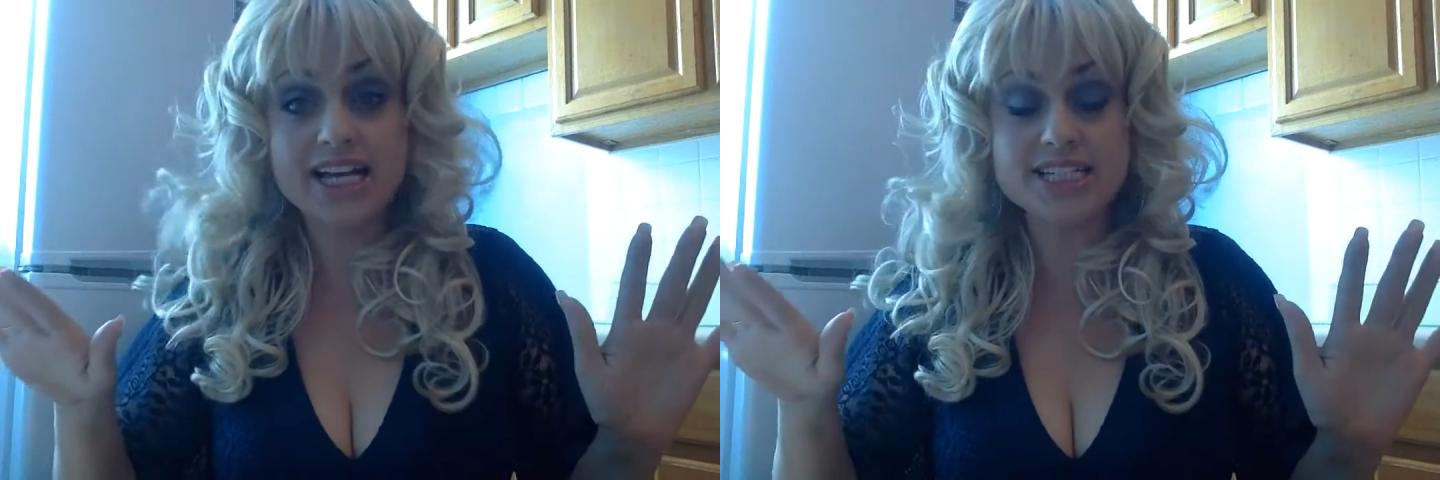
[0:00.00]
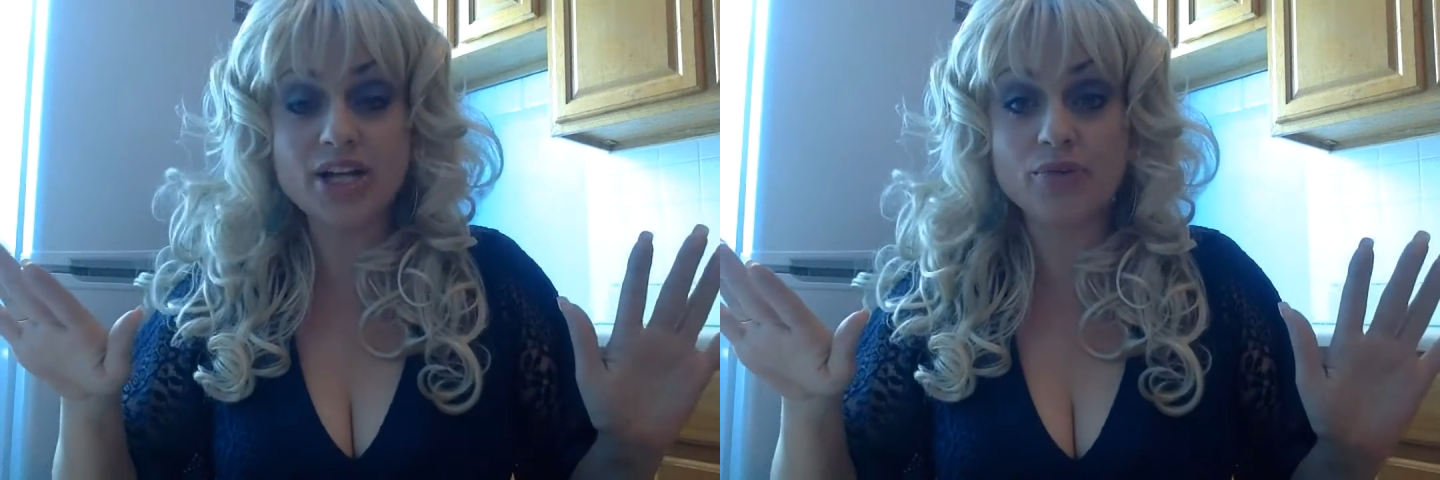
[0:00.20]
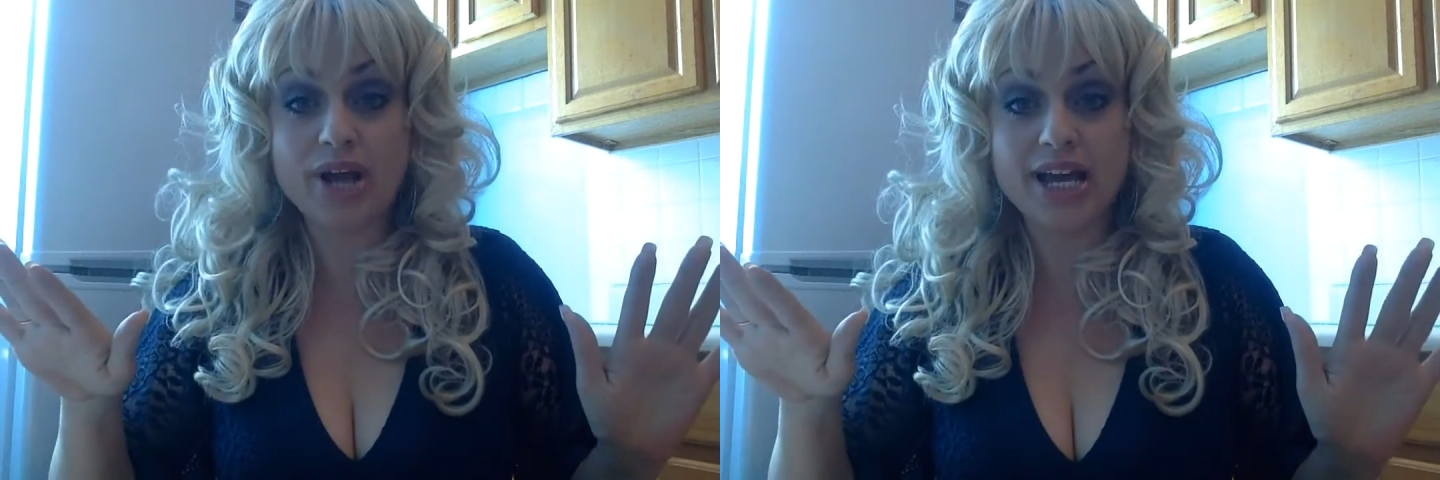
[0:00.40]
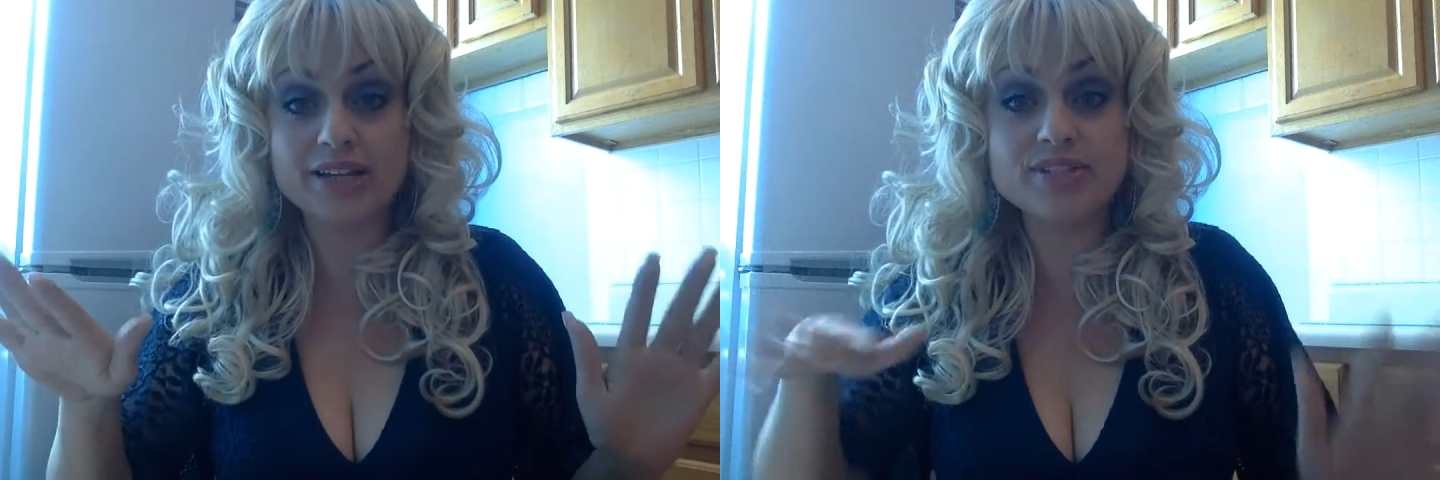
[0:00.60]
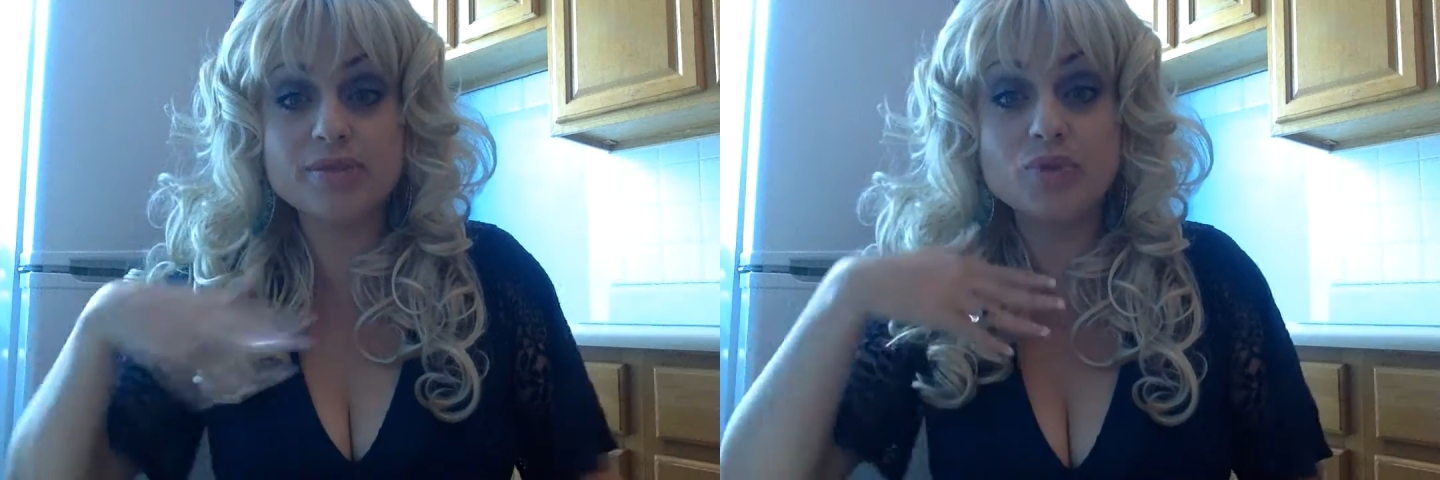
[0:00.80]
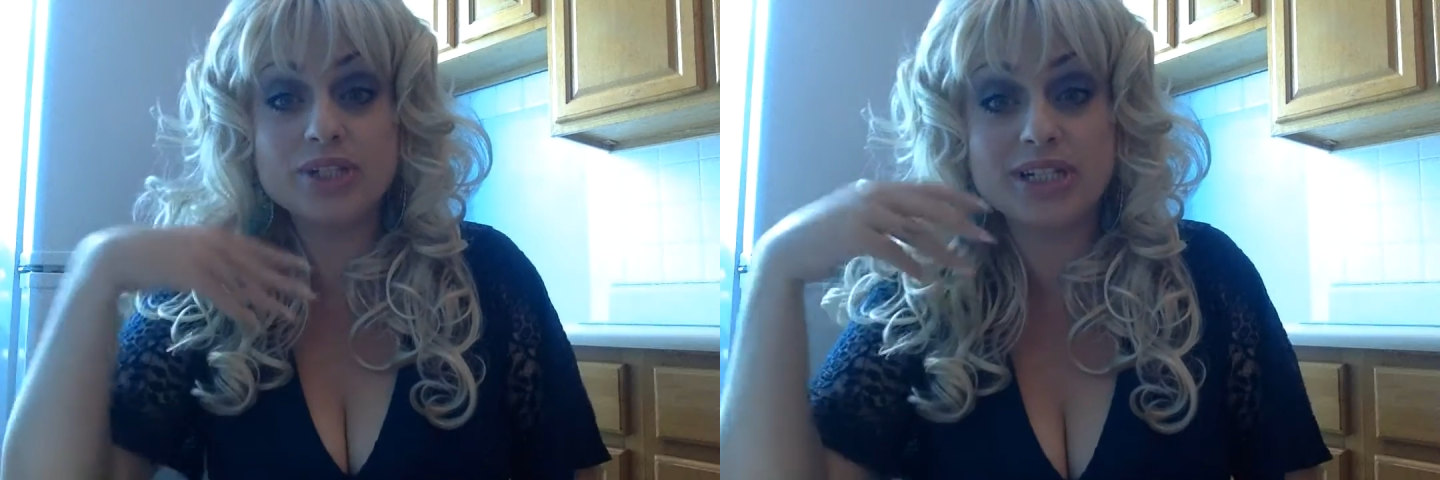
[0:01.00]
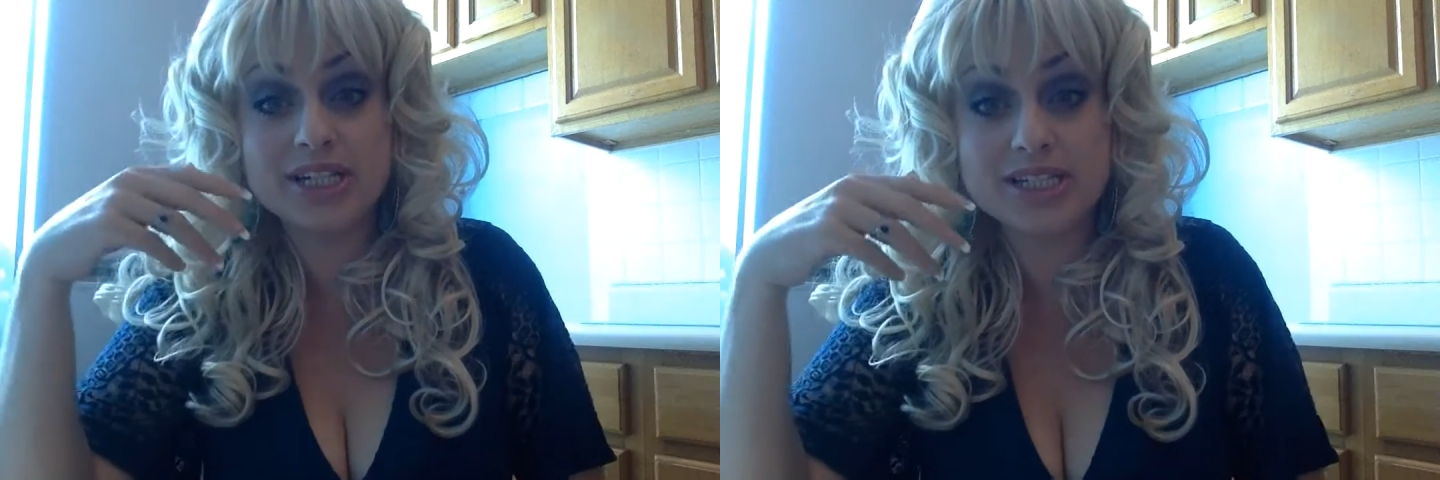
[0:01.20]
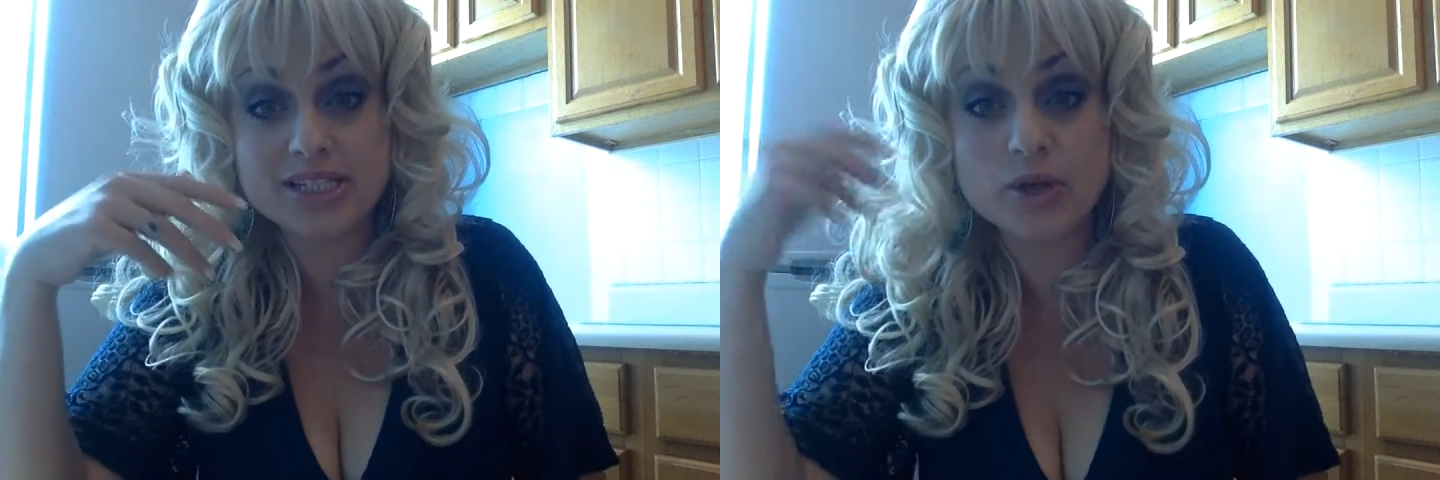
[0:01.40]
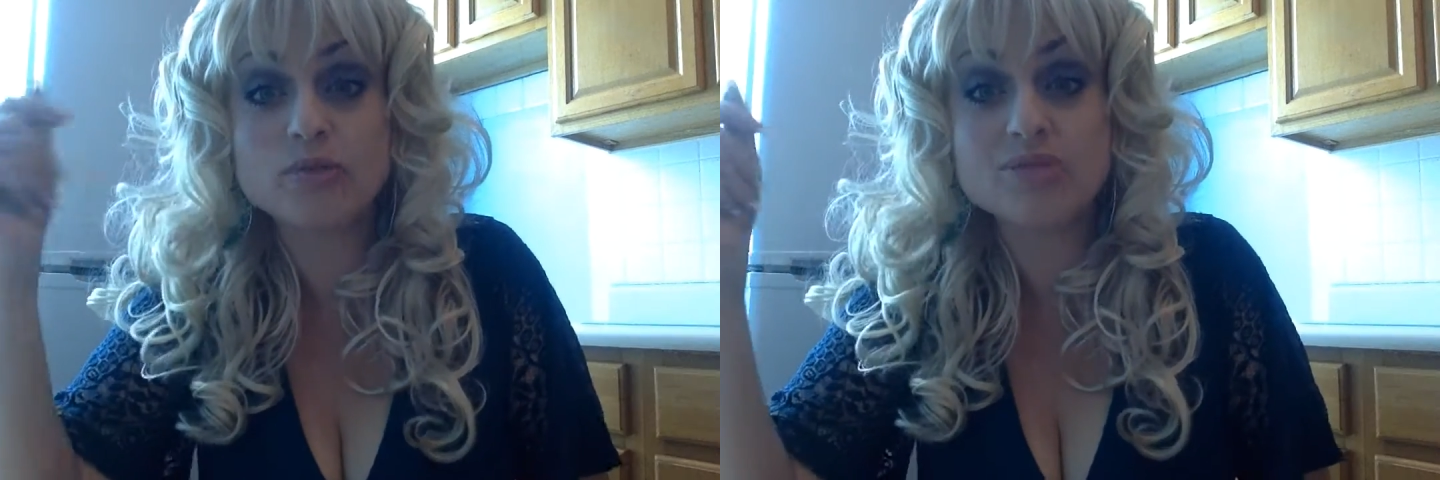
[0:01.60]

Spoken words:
It's not right. If someone is so